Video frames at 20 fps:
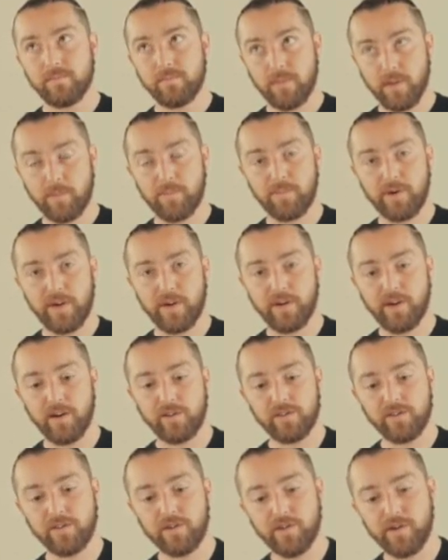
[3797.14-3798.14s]
Yep, parallel
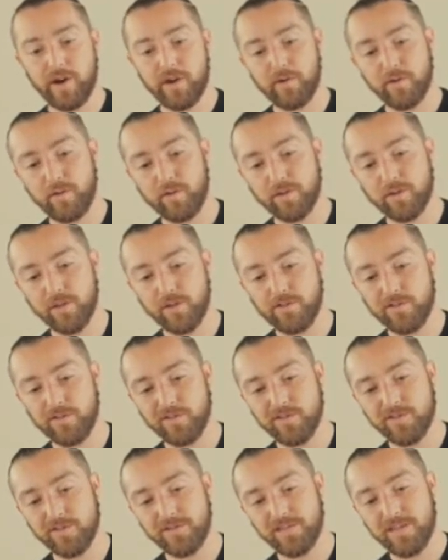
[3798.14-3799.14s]
to the ground,
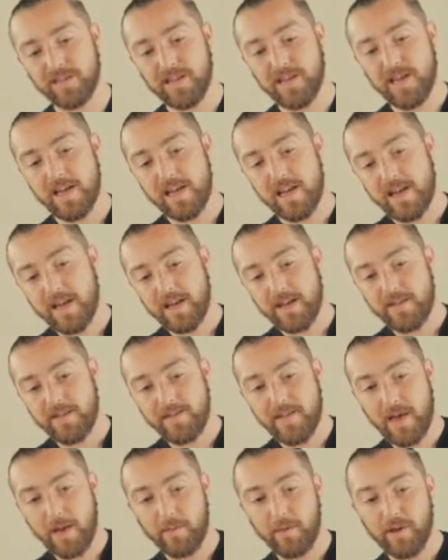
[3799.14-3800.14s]
horizontal.
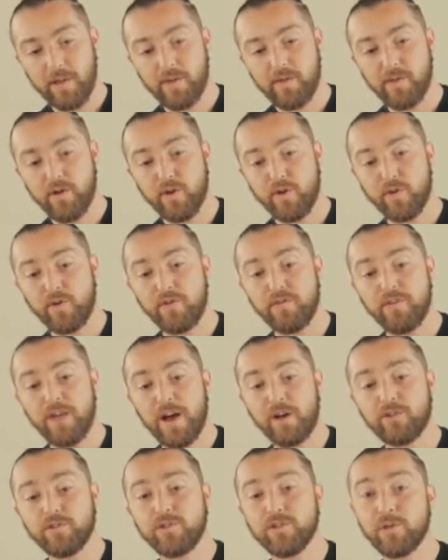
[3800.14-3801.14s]
That way you know you
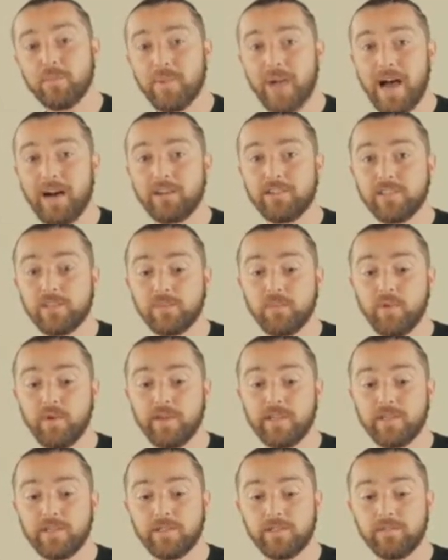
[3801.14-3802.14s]
found your balance
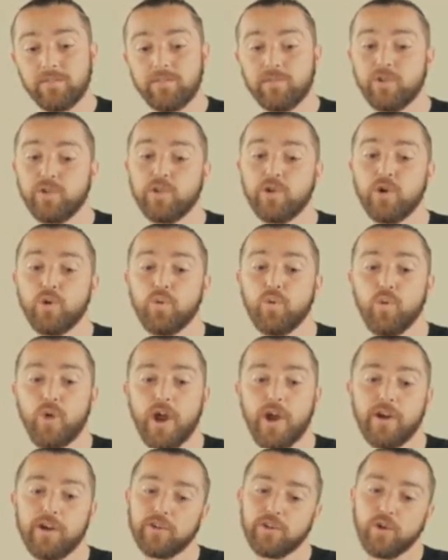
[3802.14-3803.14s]
point. You know
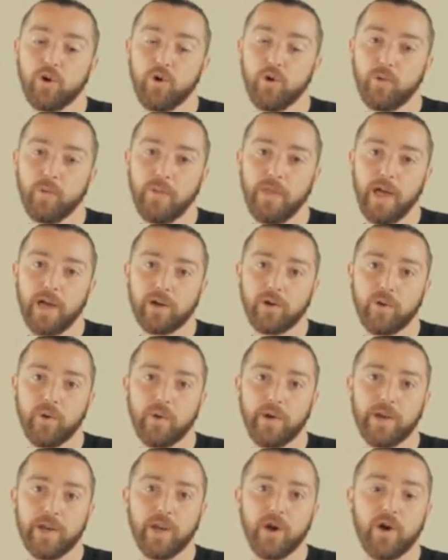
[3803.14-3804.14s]
where to hold that
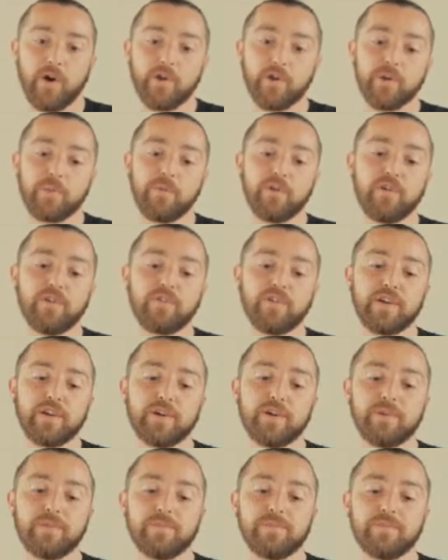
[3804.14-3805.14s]
coin on your middle
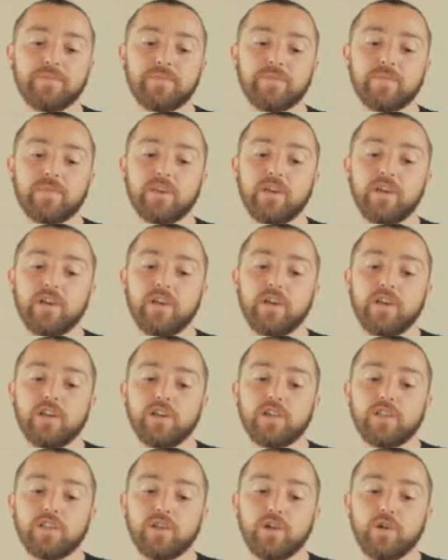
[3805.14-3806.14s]
finger.
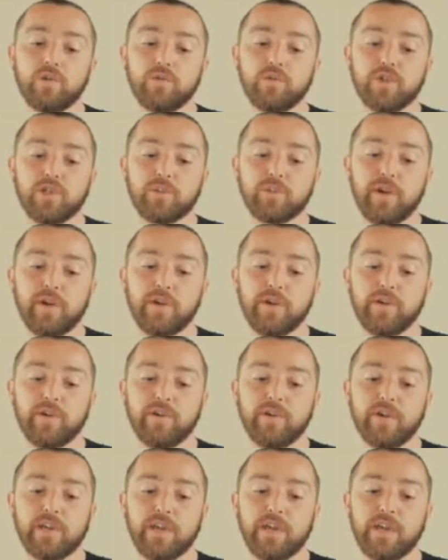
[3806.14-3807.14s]
So just by
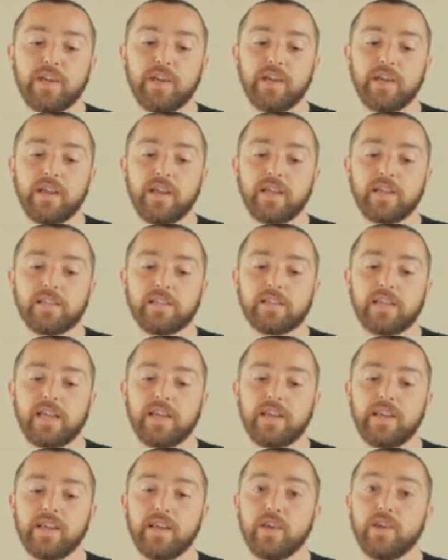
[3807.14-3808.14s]
curling in and
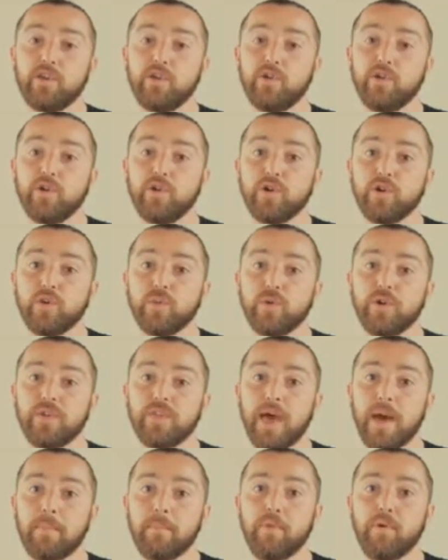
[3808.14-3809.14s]
extending, you learn where
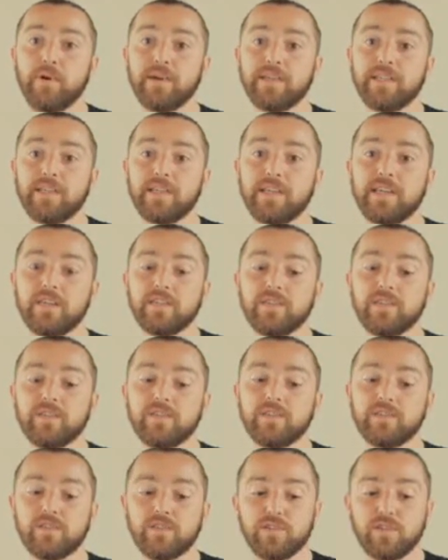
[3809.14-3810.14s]
that point is.
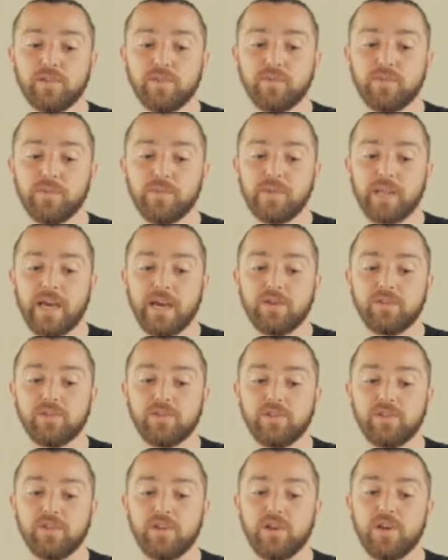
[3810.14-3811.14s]
So from
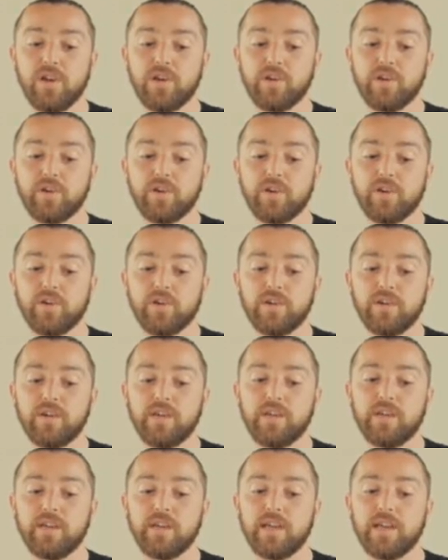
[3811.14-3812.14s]
downs, curl
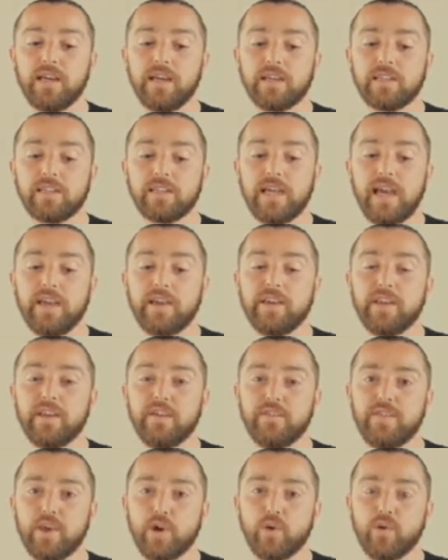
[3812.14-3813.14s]
in, extend.
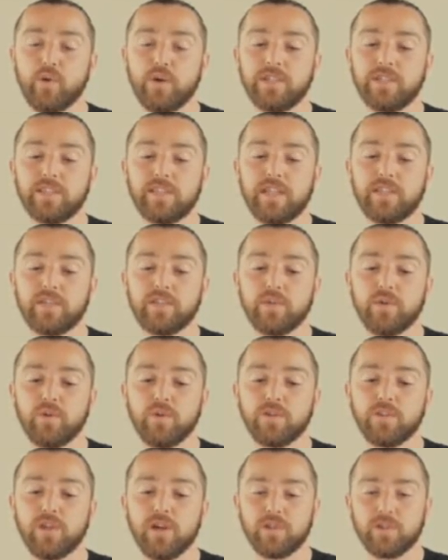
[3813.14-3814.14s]
If that coin stays
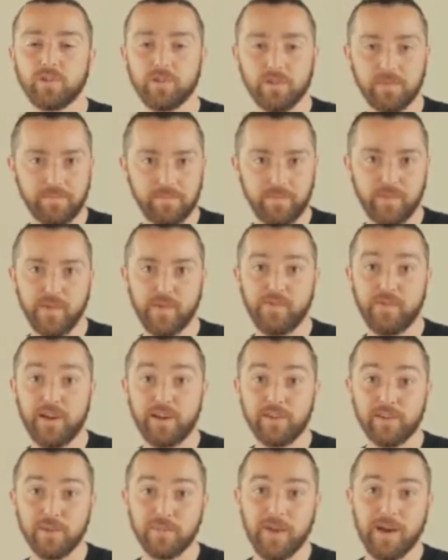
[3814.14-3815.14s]
horizontal, you
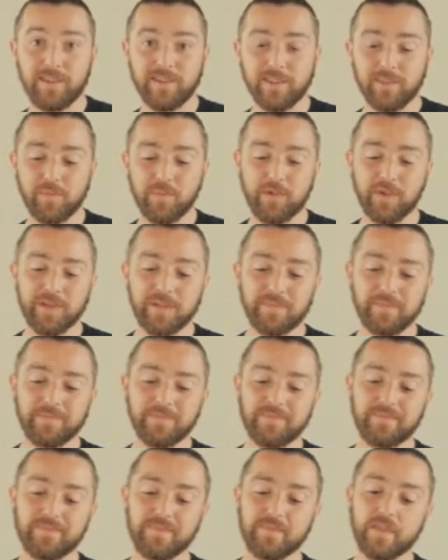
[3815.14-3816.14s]
found your balance point.
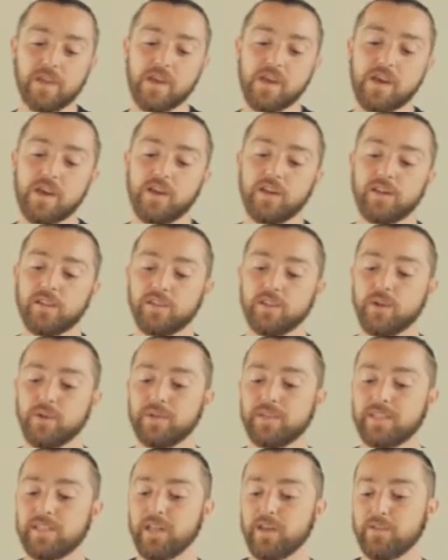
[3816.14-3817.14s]
So
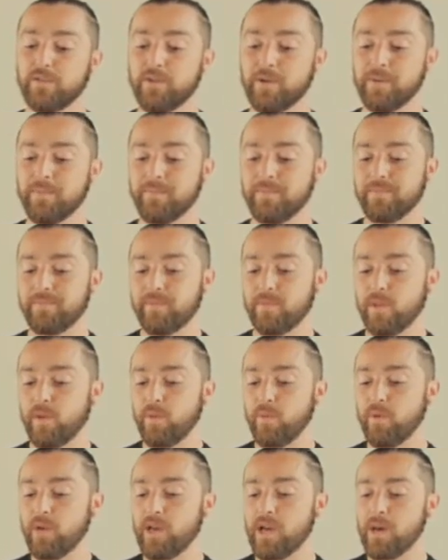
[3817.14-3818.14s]
in stealth grip,
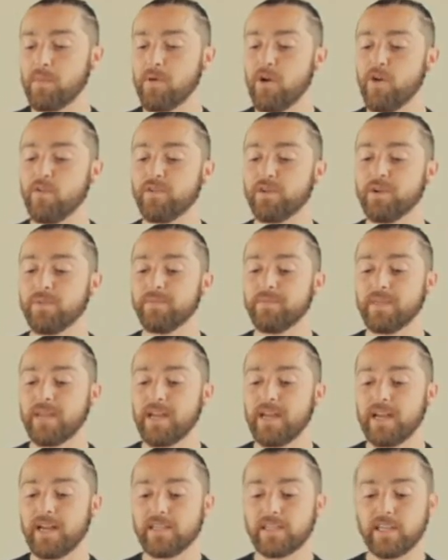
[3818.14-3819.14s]
we come over,
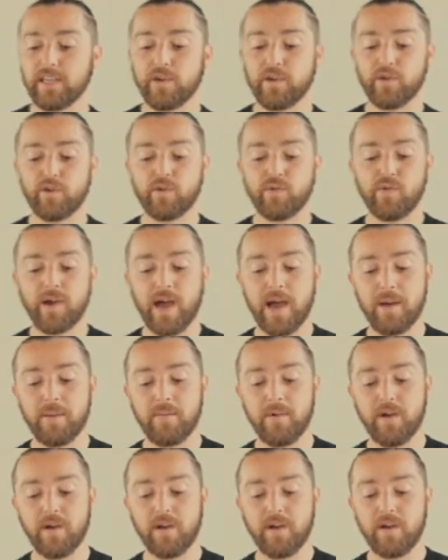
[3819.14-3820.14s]
and as I go to
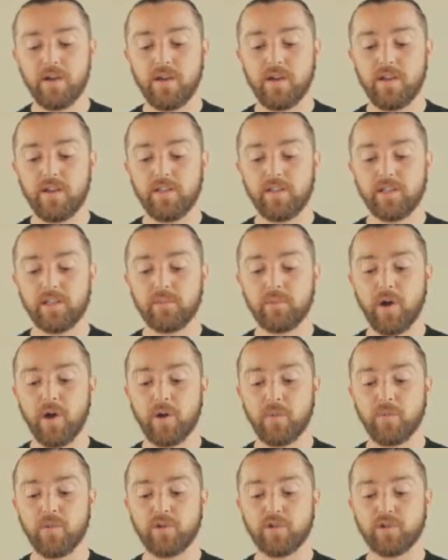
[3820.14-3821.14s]
grab this
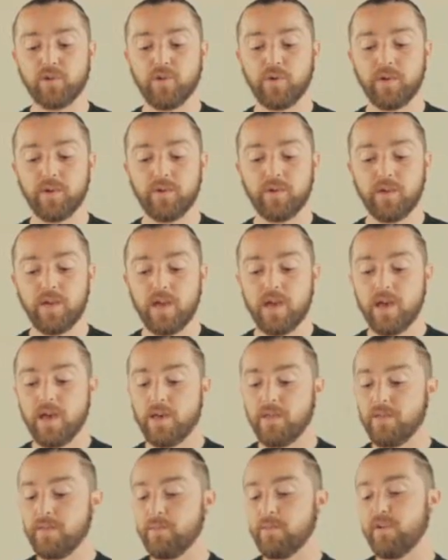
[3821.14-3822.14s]
bottommost coin,
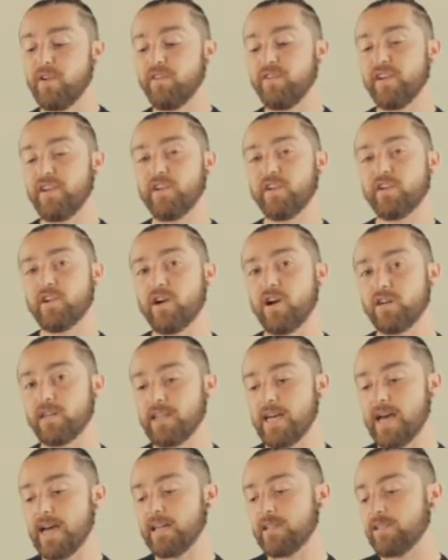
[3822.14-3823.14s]
the middle finger
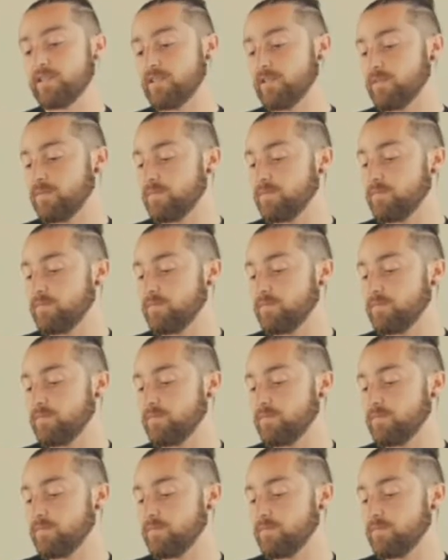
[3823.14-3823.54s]
contacts